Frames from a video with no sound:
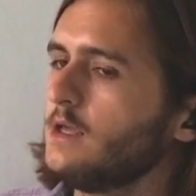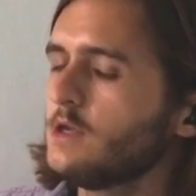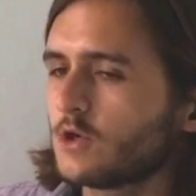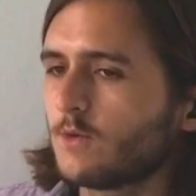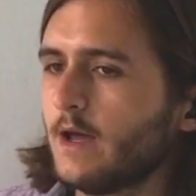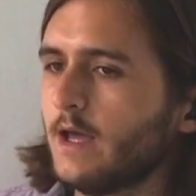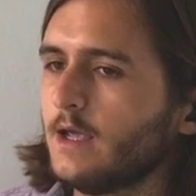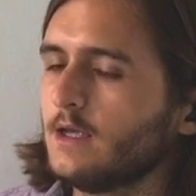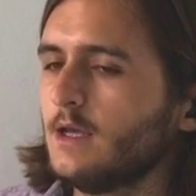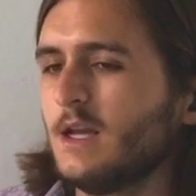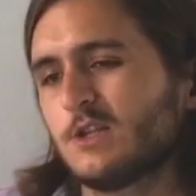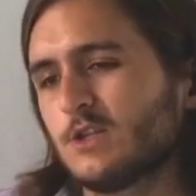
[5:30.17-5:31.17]
Either
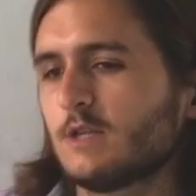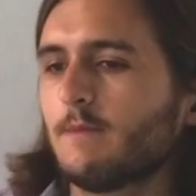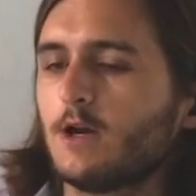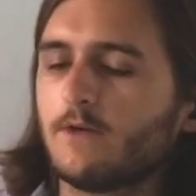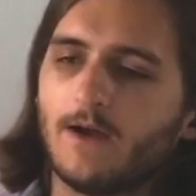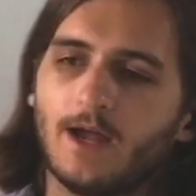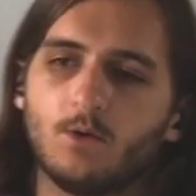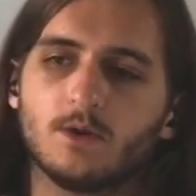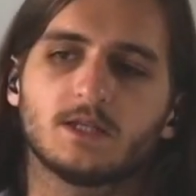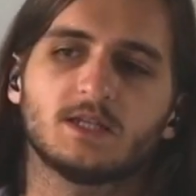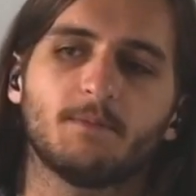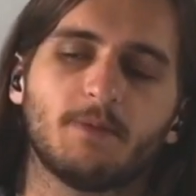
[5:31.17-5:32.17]
way, it's just a matter of how you
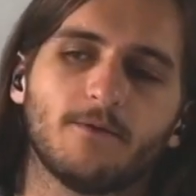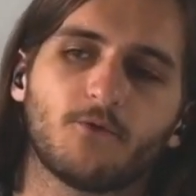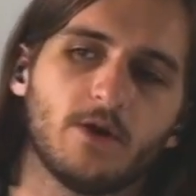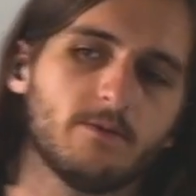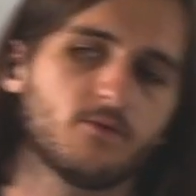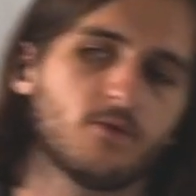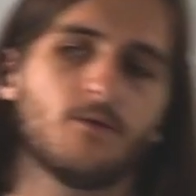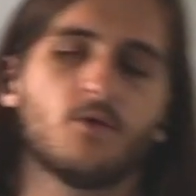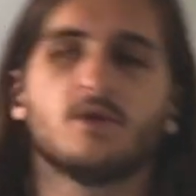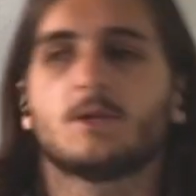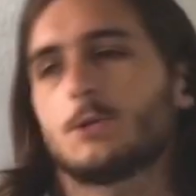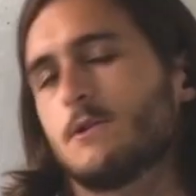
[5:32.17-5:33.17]
want to set up that frame of
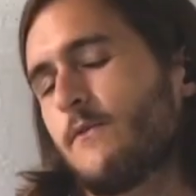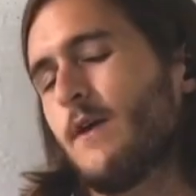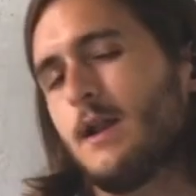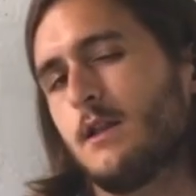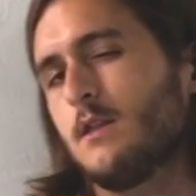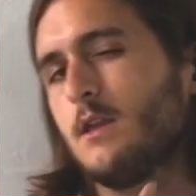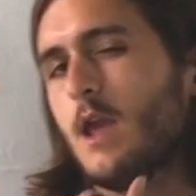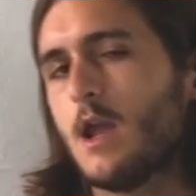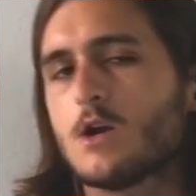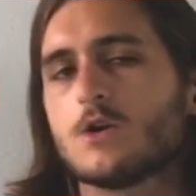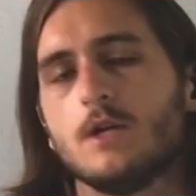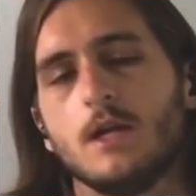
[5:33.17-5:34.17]
reference for defining the
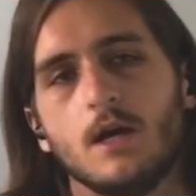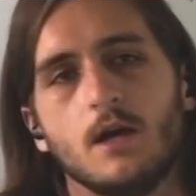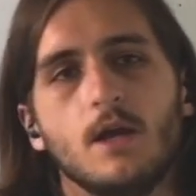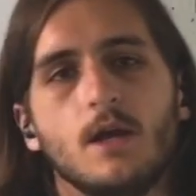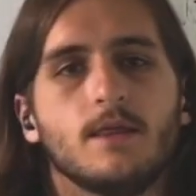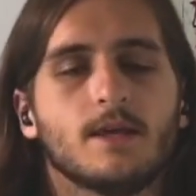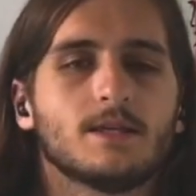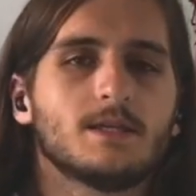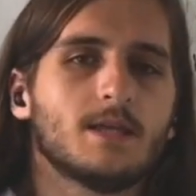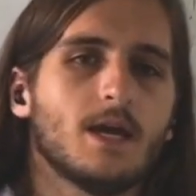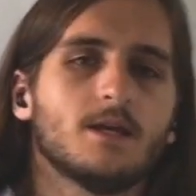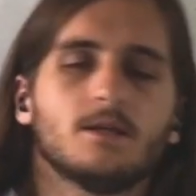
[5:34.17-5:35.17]
area that
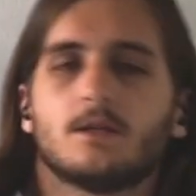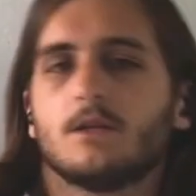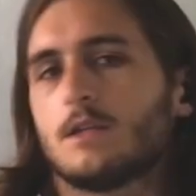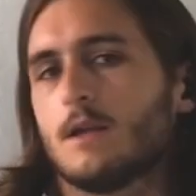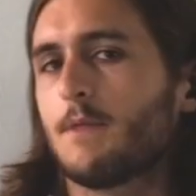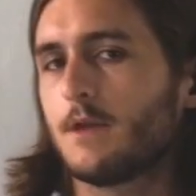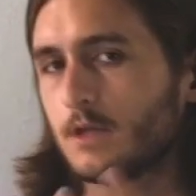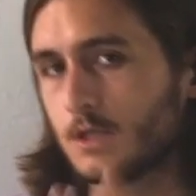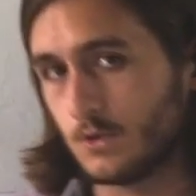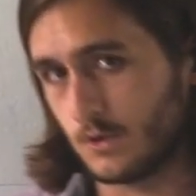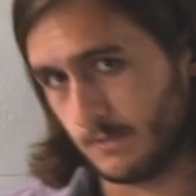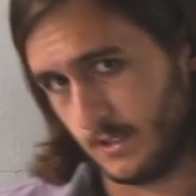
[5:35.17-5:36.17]
says something
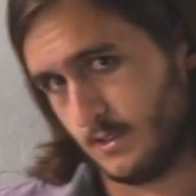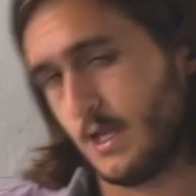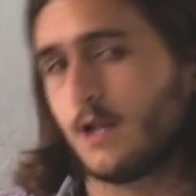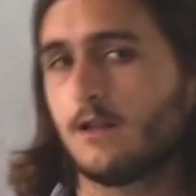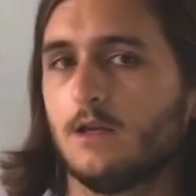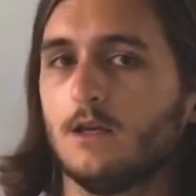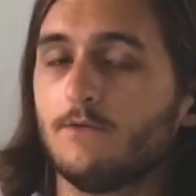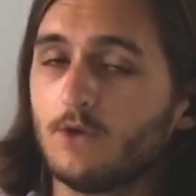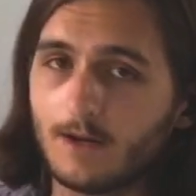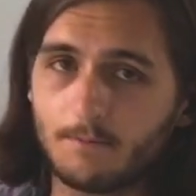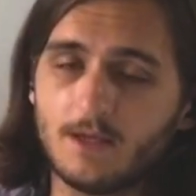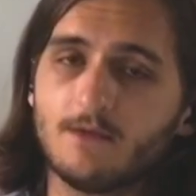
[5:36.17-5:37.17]
is suitably unlikely. If
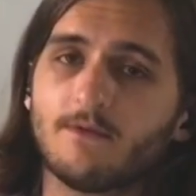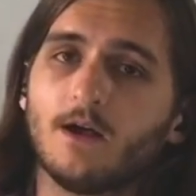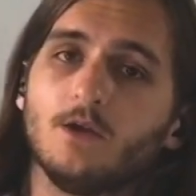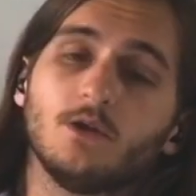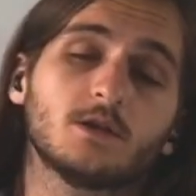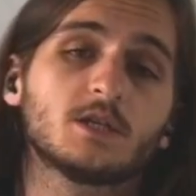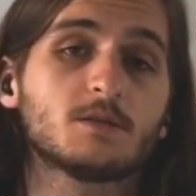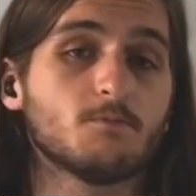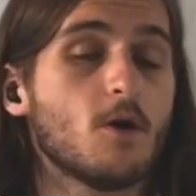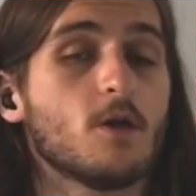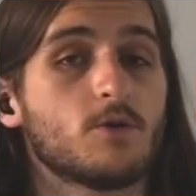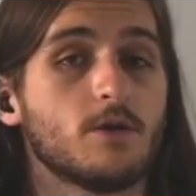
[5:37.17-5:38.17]
you get a p-value that's
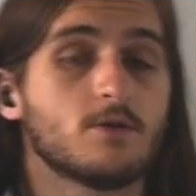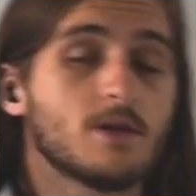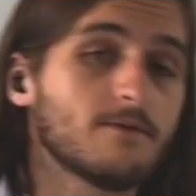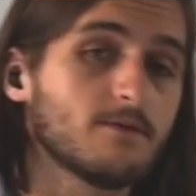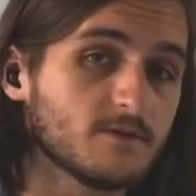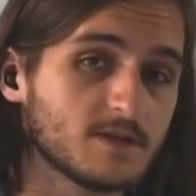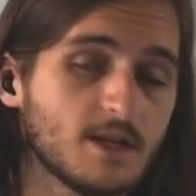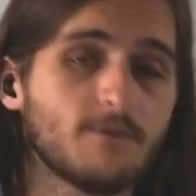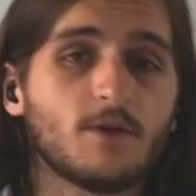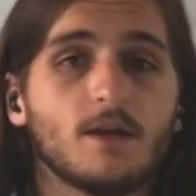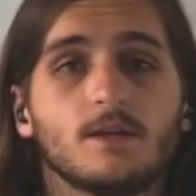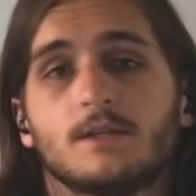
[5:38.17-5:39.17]
smaller than your level of
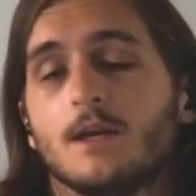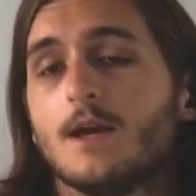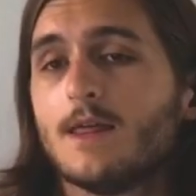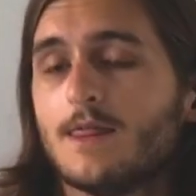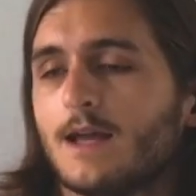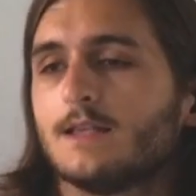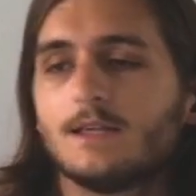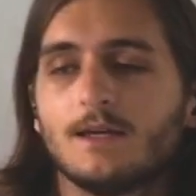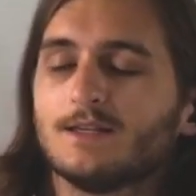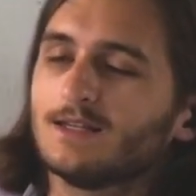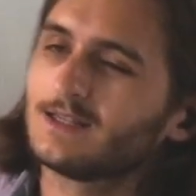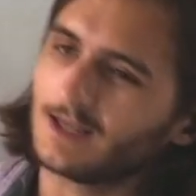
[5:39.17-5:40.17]
significance, that
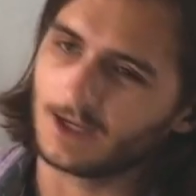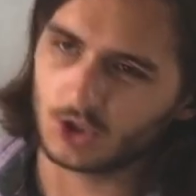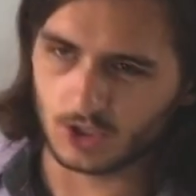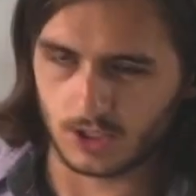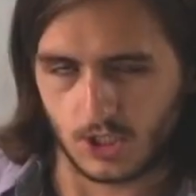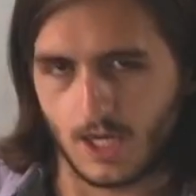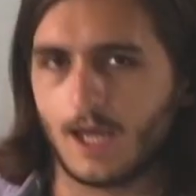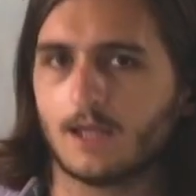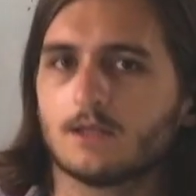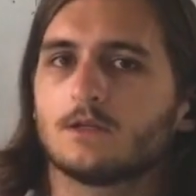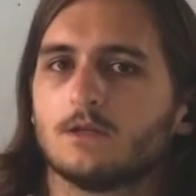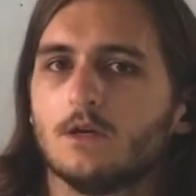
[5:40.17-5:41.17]
says it's not just
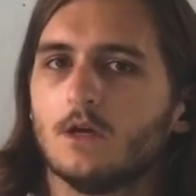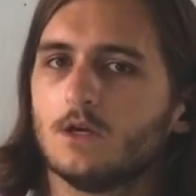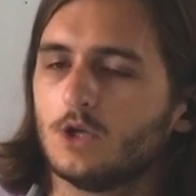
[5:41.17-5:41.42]
chance.